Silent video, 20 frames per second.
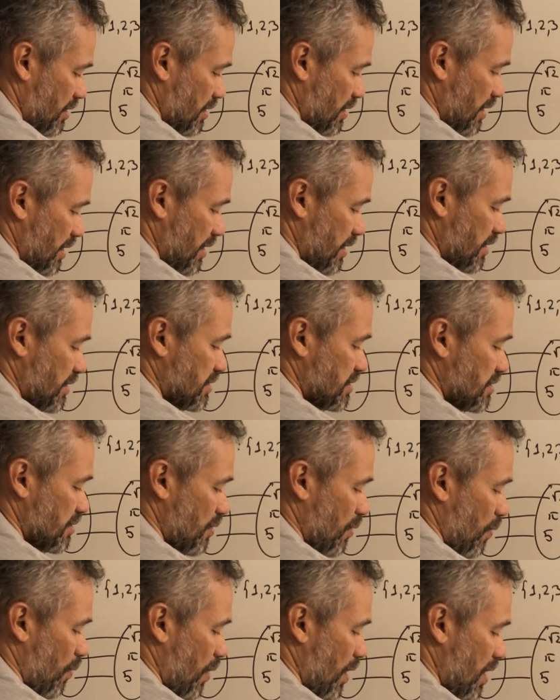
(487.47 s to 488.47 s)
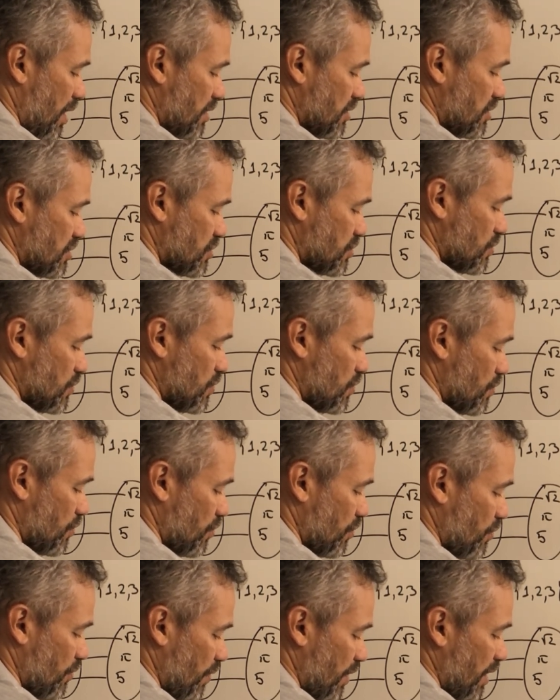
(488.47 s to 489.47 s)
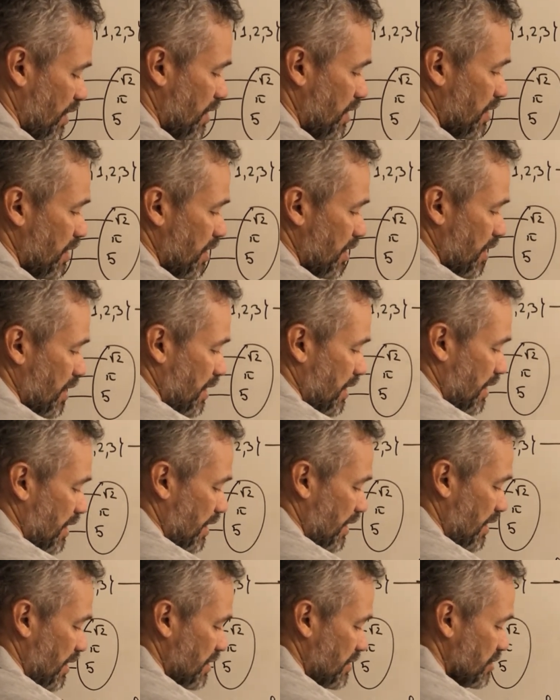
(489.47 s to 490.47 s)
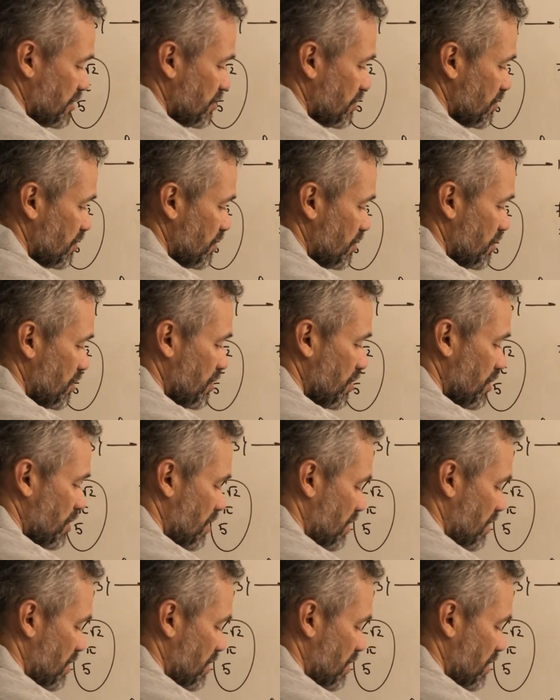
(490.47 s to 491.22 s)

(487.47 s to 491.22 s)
takes 1, 2, 3 into